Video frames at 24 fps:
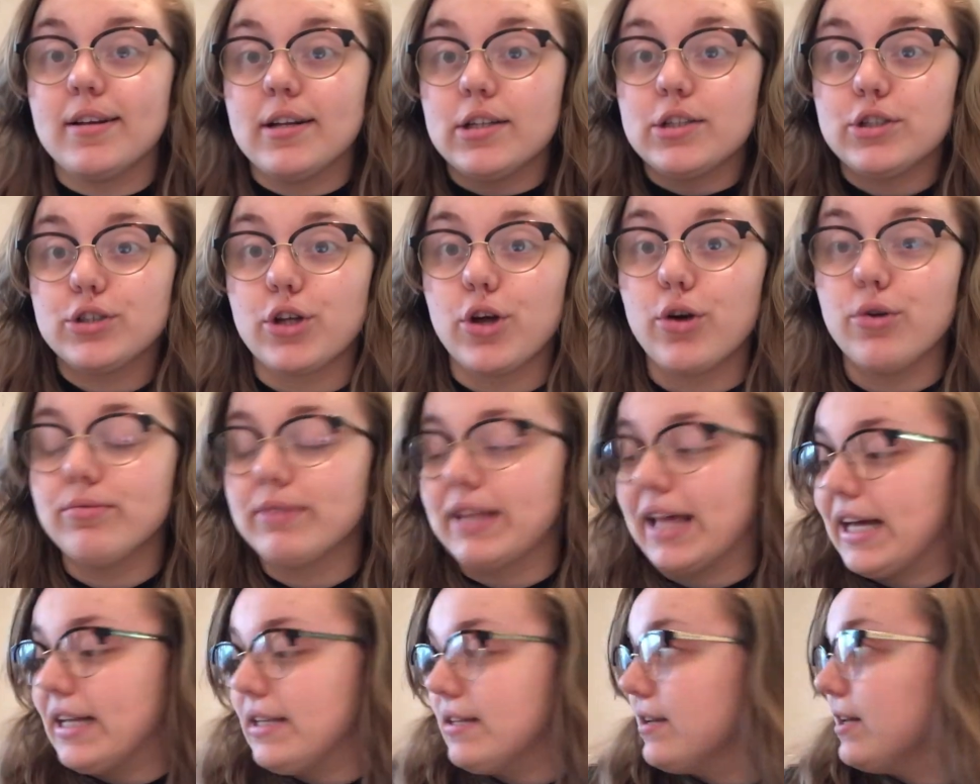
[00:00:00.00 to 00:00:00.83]
So
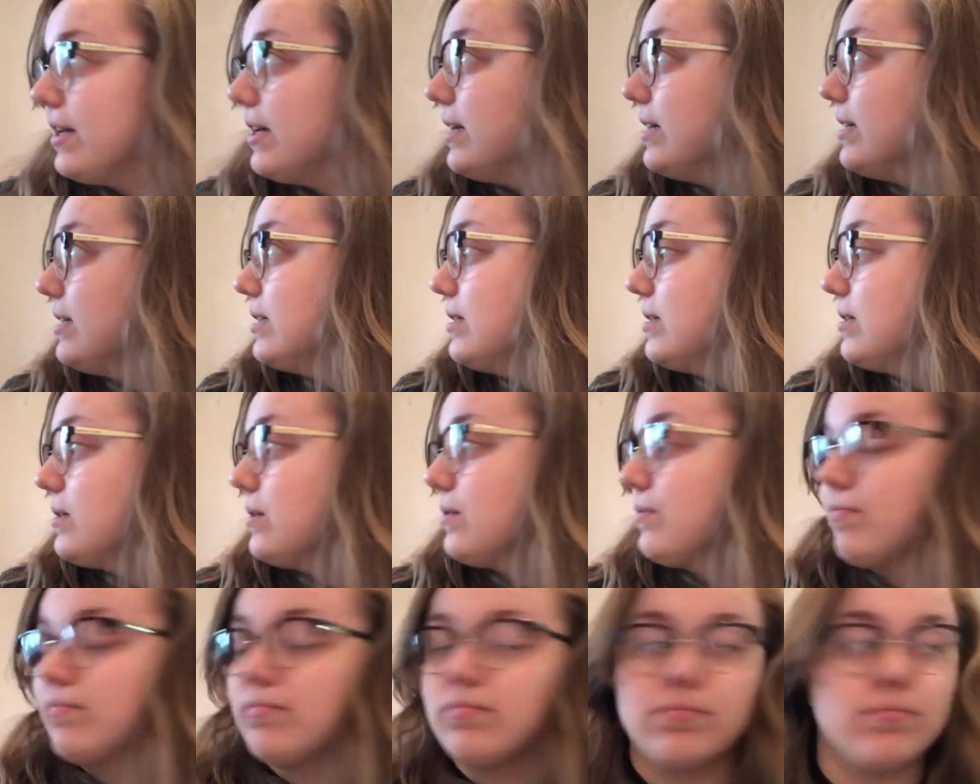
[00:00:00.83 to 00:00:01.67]
that
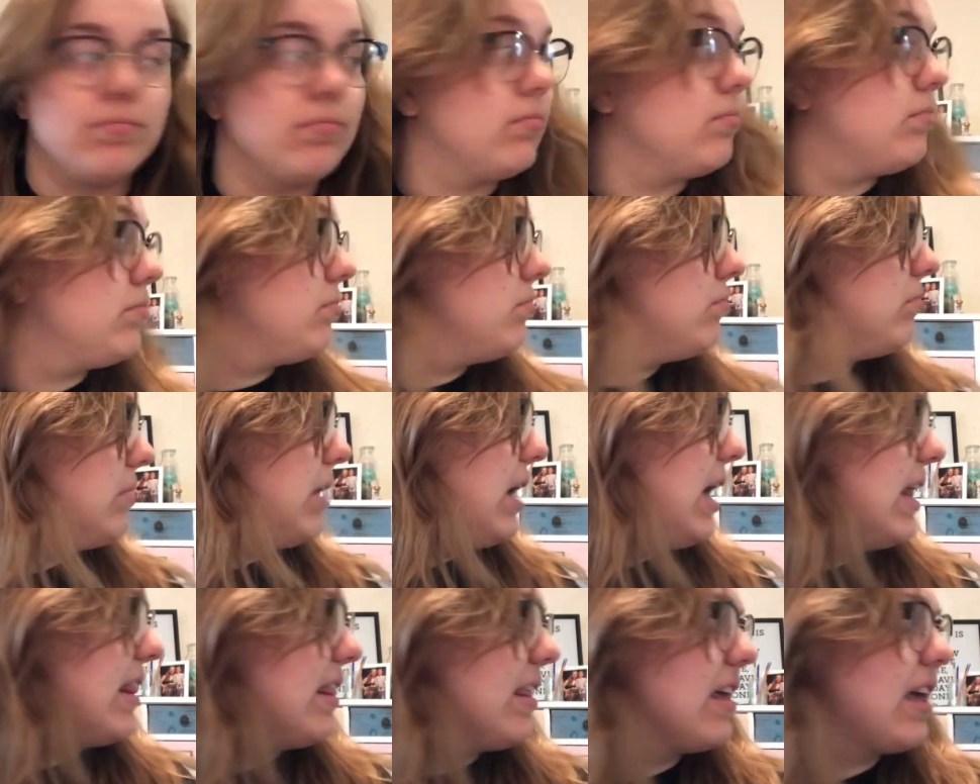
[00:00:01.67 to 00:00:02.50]
is,
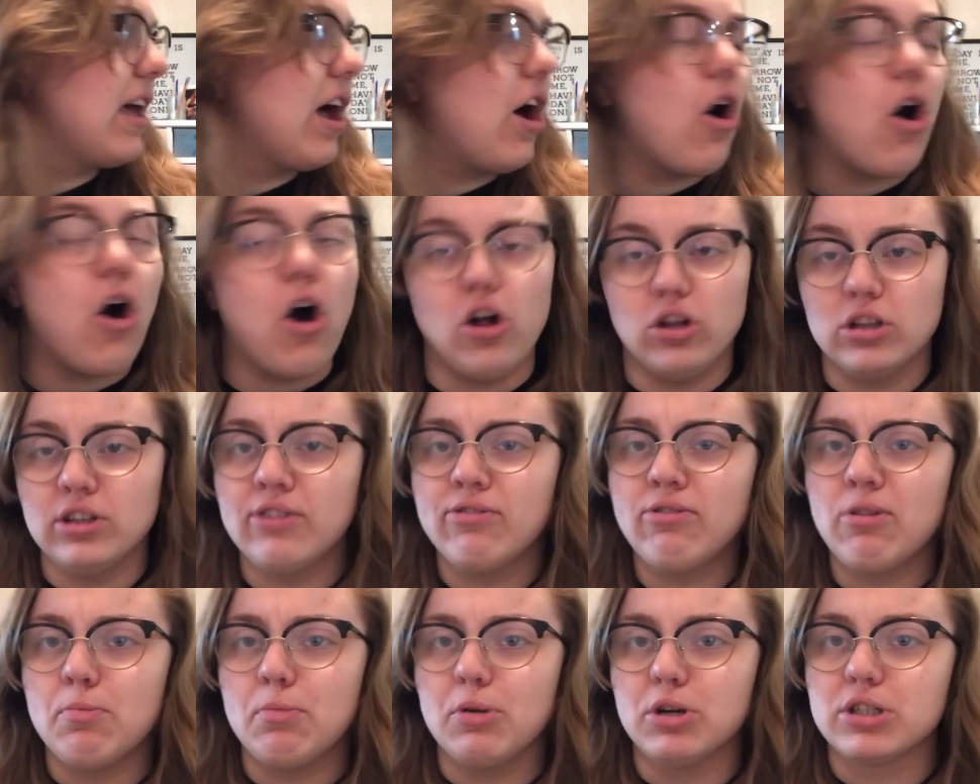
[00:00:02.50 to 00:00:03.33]
I think, all
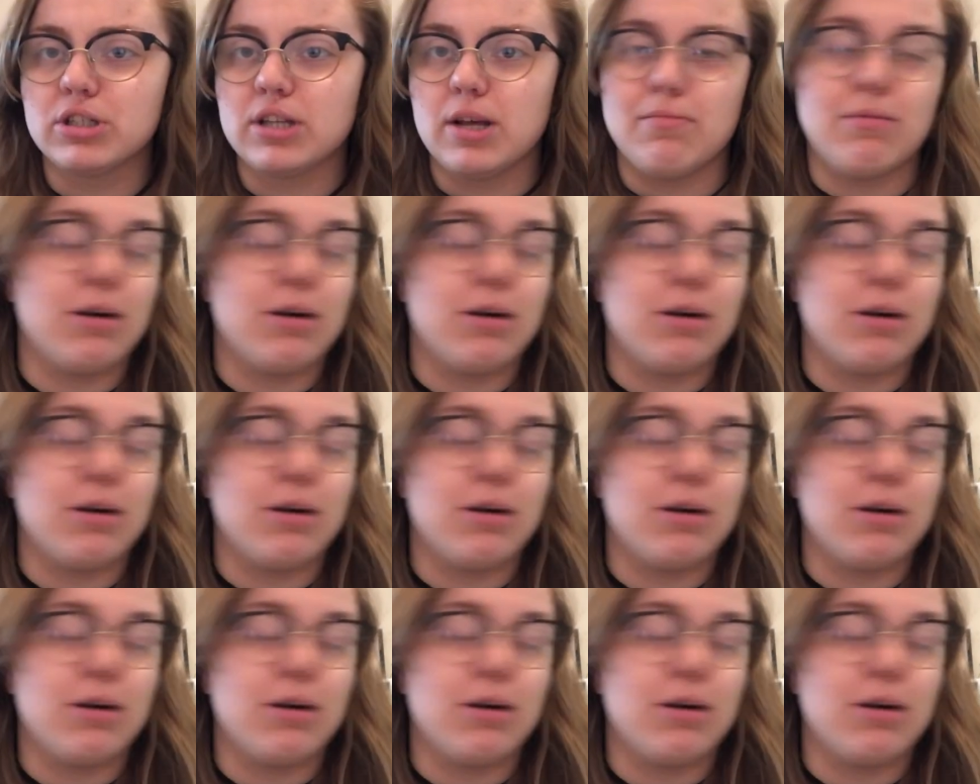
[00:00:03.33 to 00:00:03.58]
of the books I